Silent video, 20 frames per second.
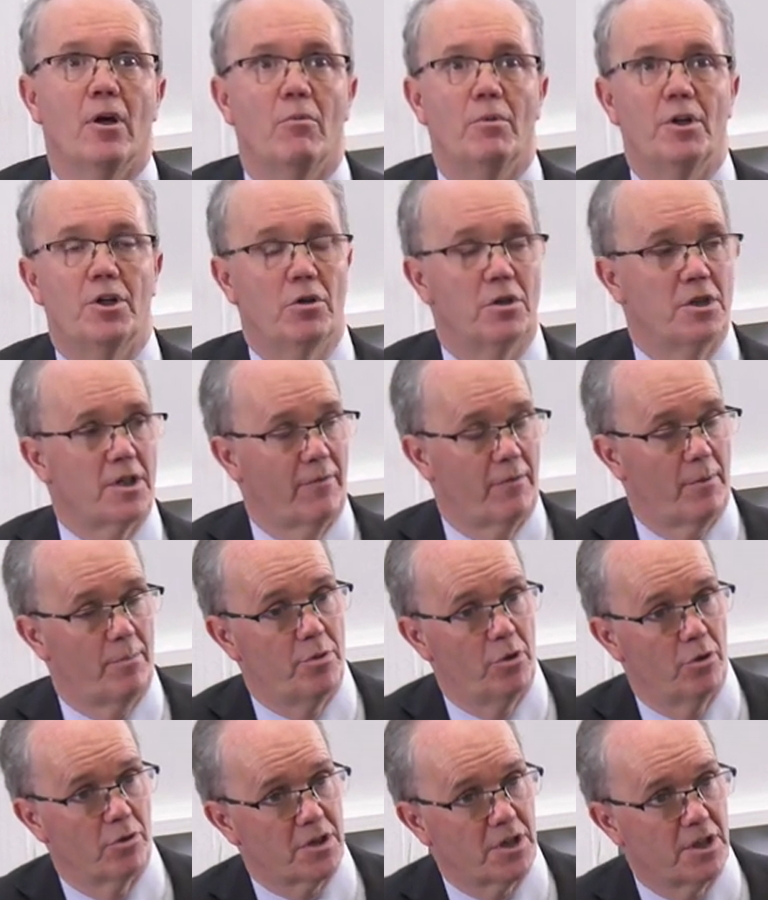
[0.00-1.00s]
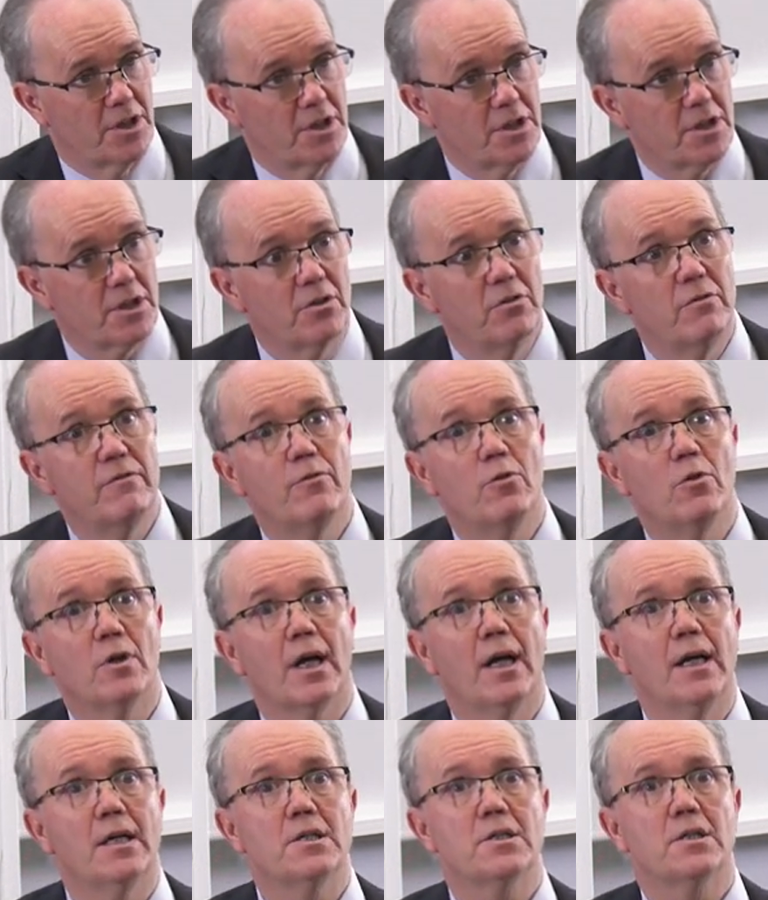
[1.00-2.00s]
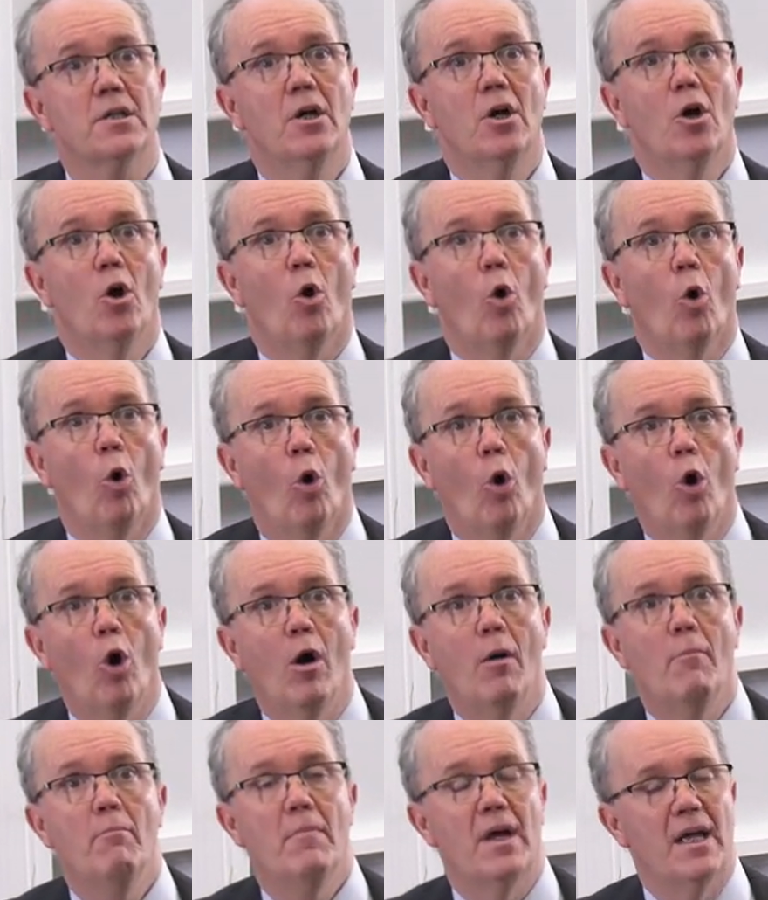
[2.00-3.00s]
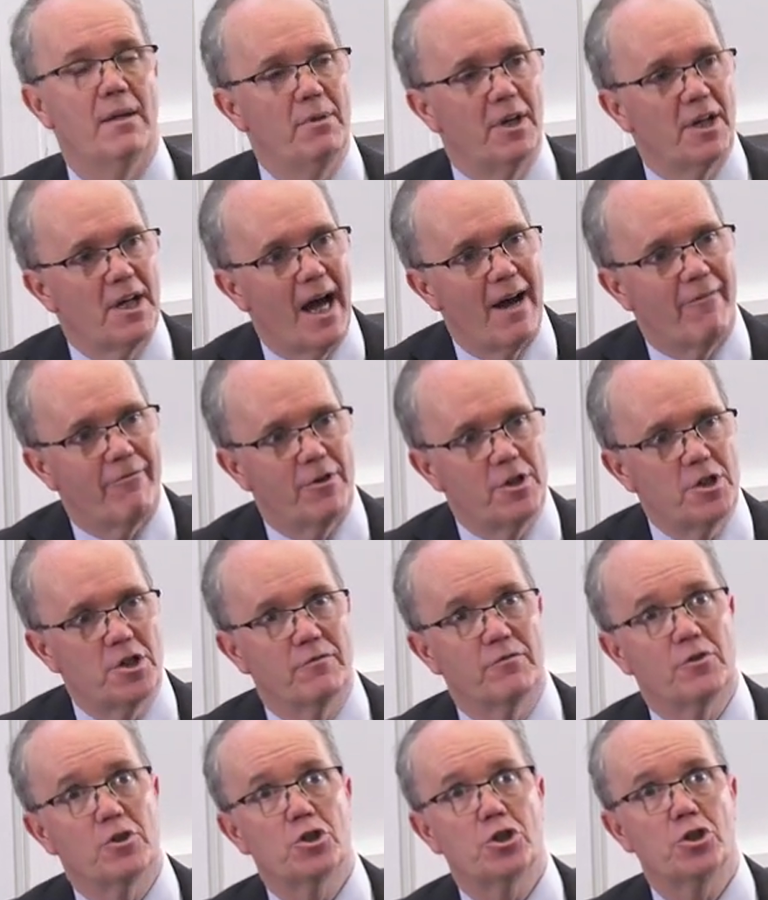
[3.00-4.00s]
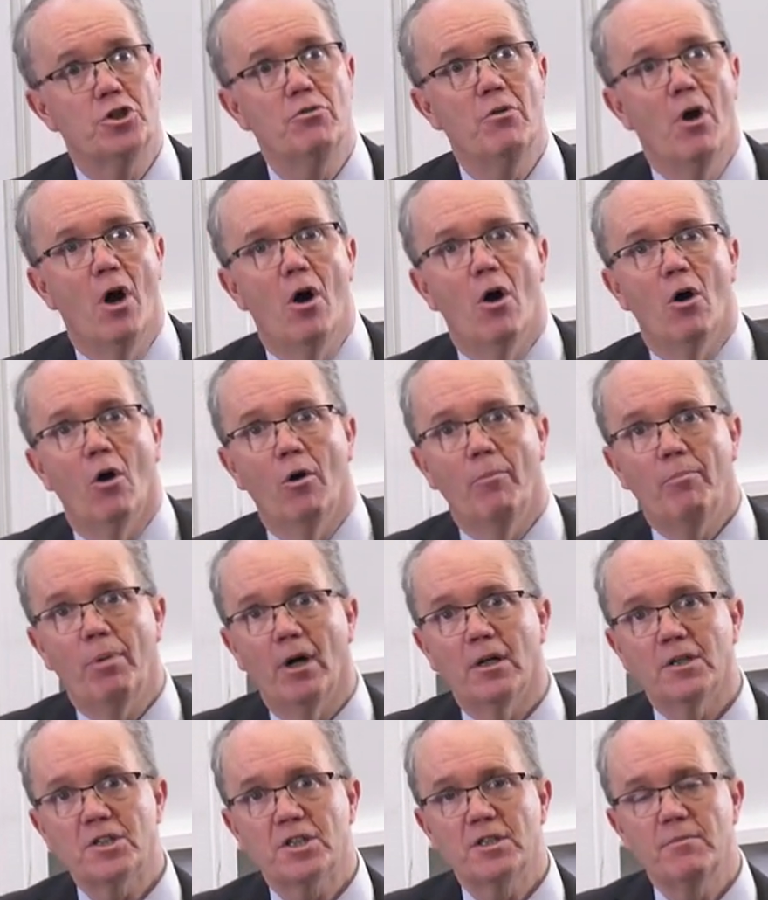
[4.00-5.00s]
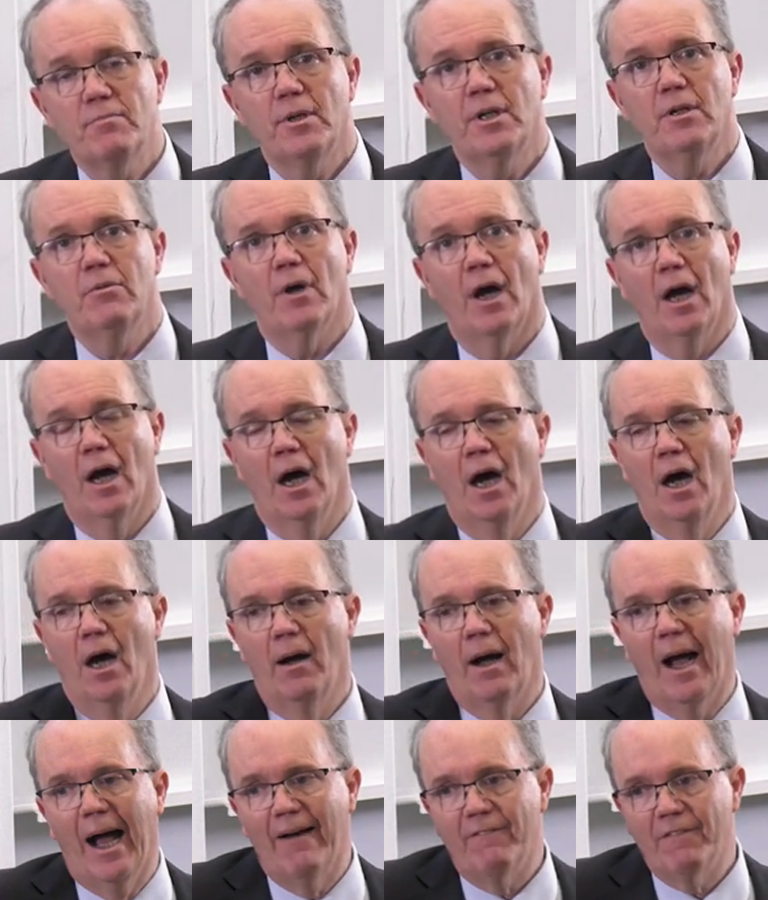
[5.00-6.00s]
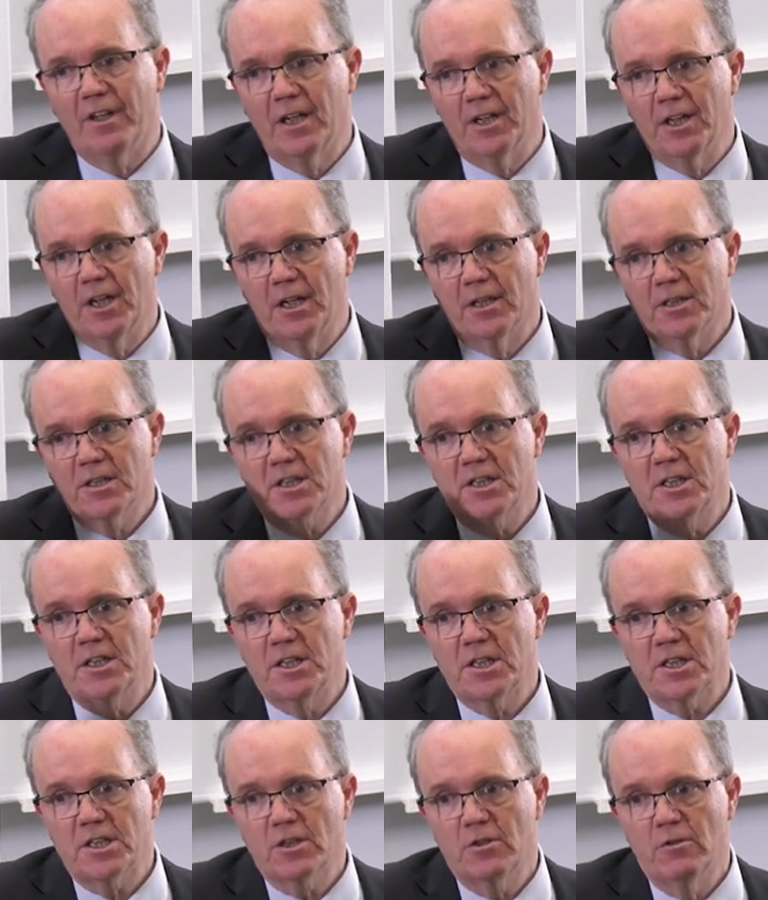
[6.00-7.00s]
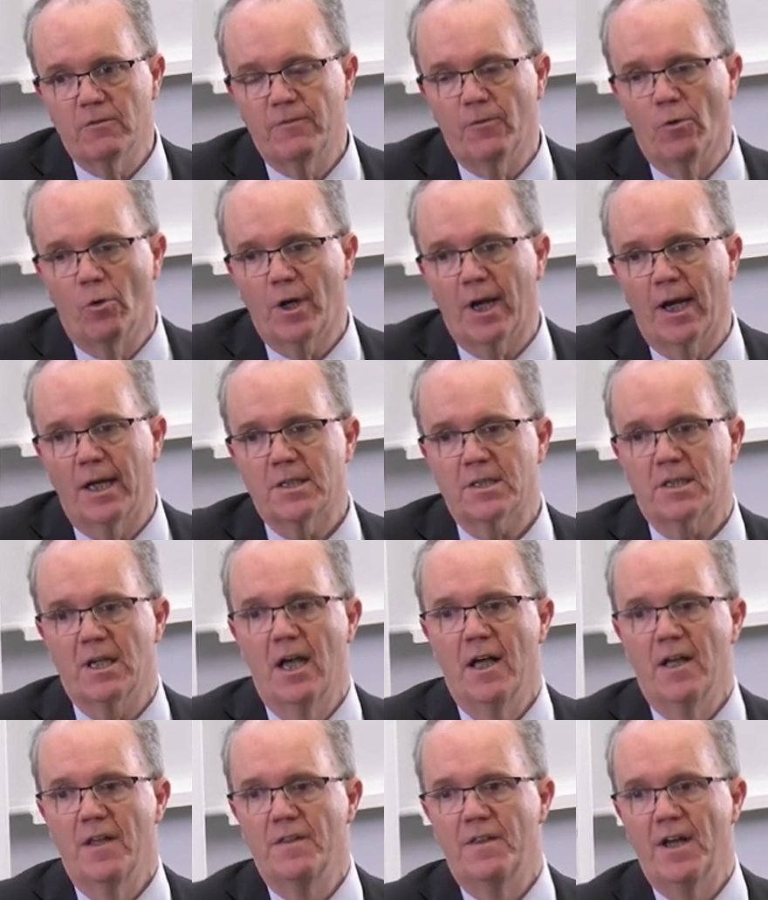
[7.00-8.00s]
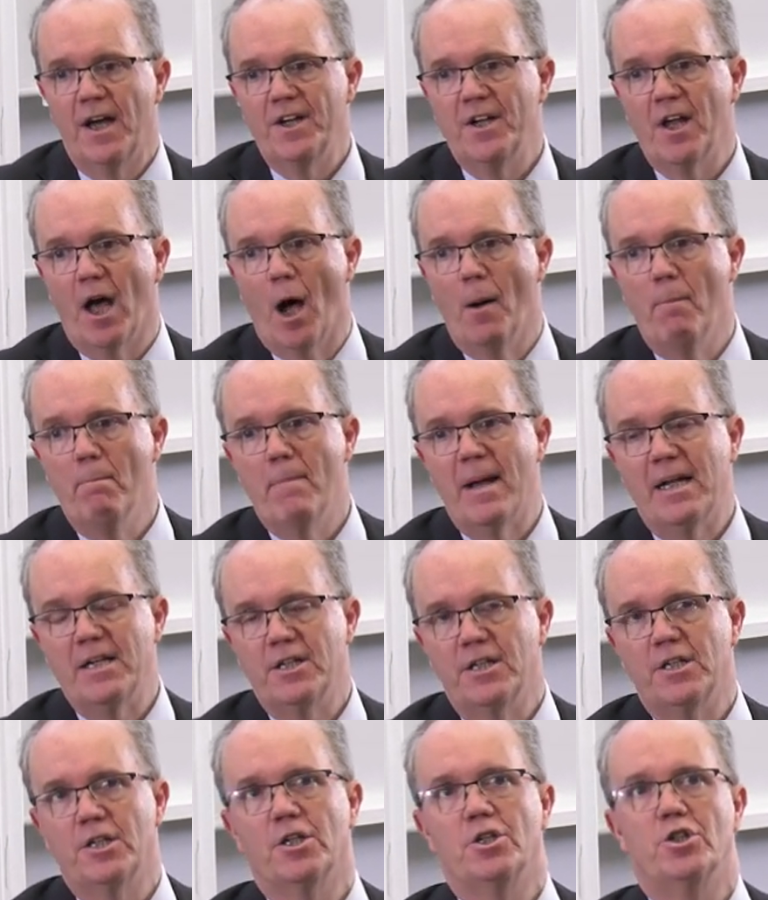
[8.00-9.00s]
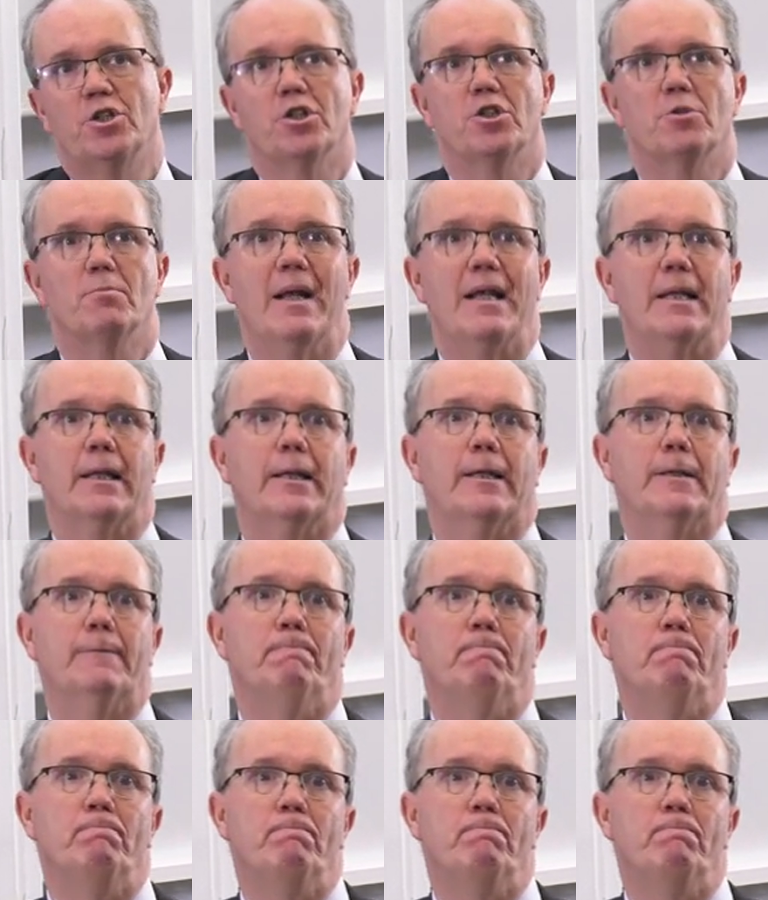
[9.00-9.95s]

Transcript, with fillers: We could have a pure statistical forecast, or maybe an average of the two, or possibly uh, having a statistical forecast then amended judgmentally.